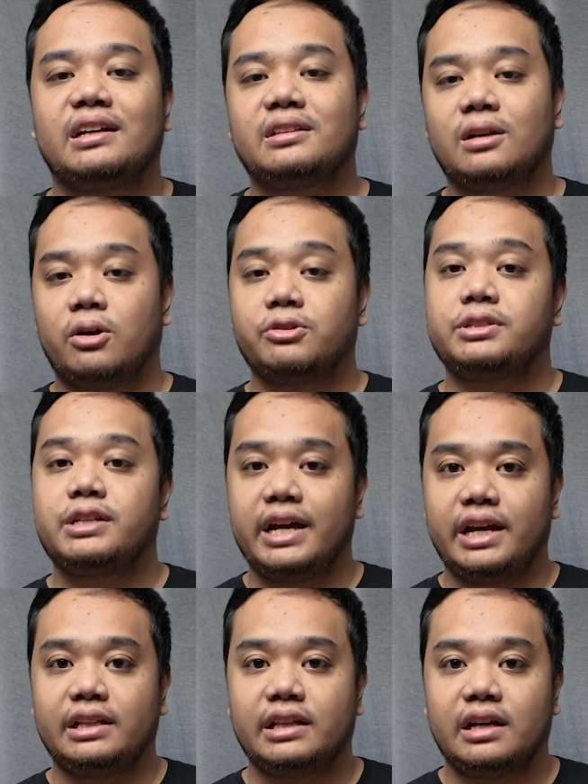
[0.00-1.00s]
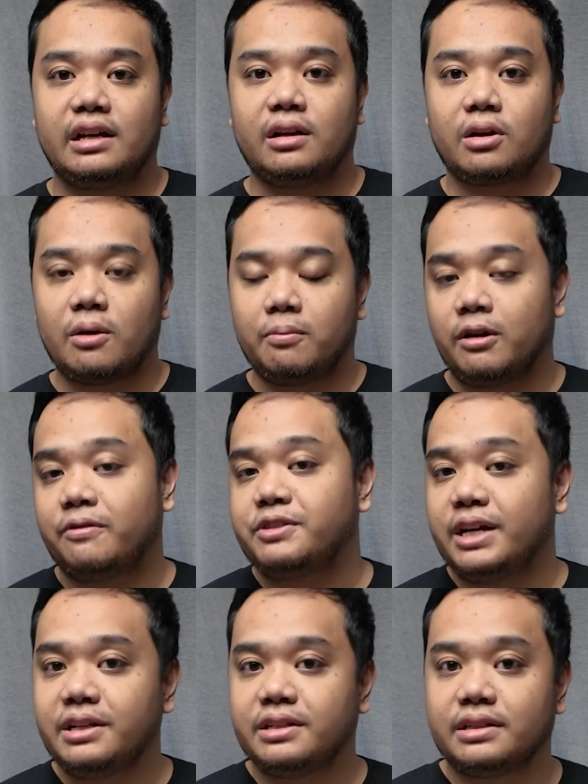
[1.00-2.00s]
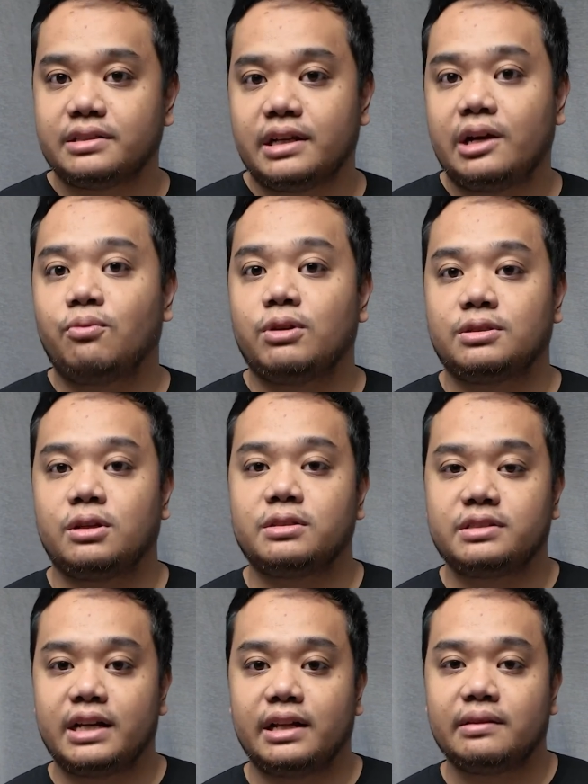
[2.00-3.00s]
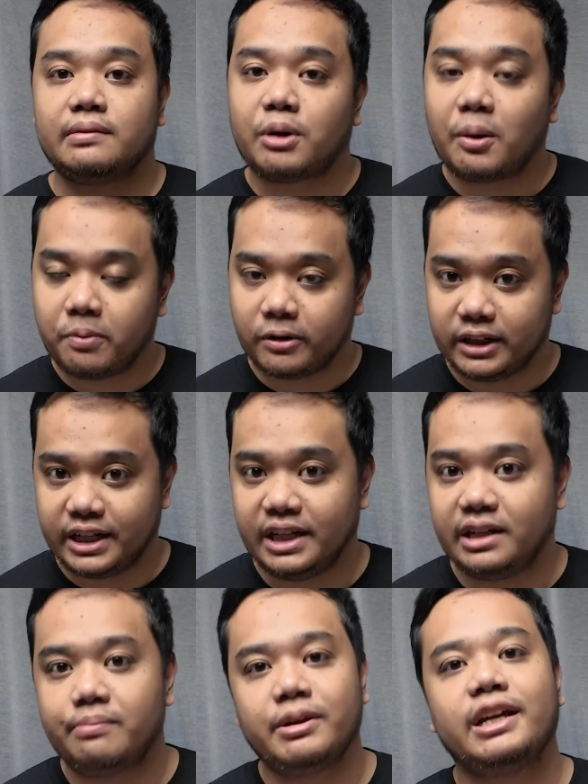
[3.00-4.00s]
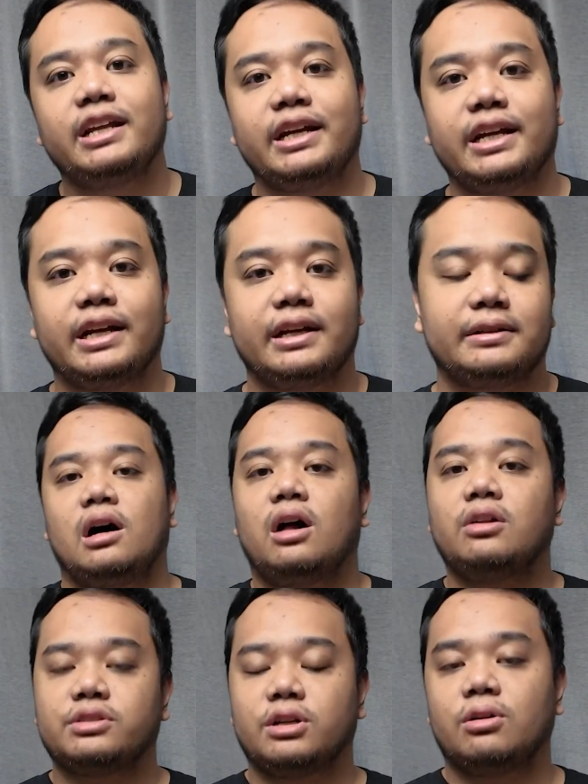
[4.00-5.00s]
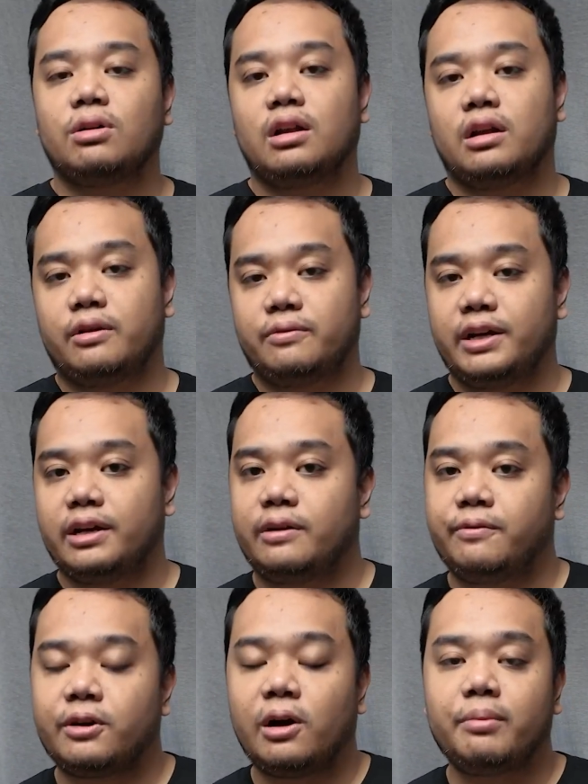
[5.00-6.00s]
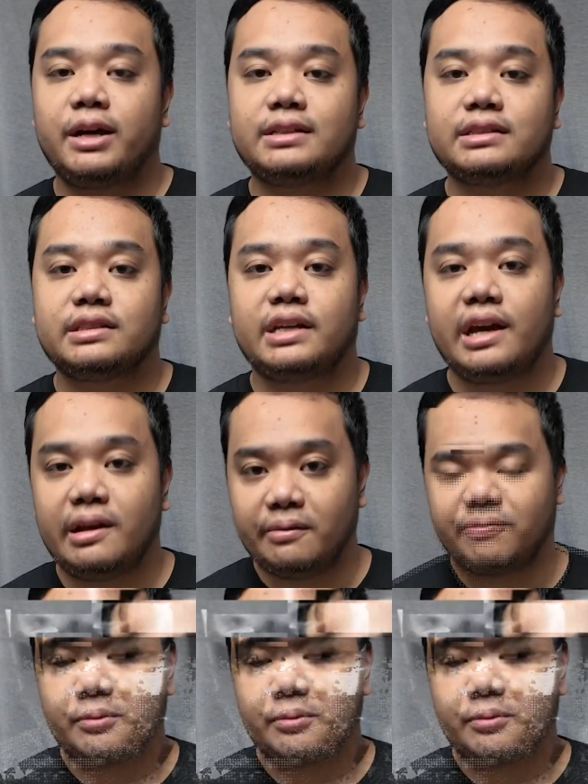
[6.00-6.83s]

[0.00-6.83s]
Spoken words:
that the launch date had a couple of changes and was not set properly in the beginning. Also, a lot of negative comments came